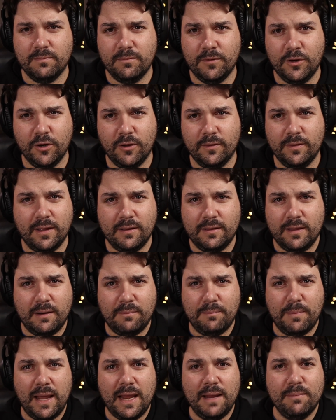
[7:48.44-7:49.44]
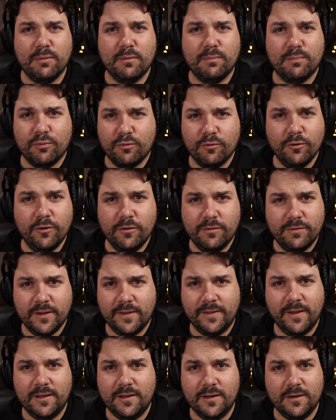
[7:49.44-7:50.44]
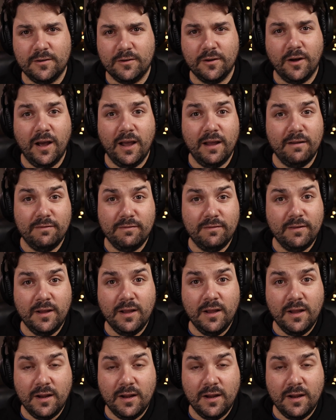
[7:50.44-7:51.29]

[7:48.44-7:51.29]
you know, that paper proof that they did a dive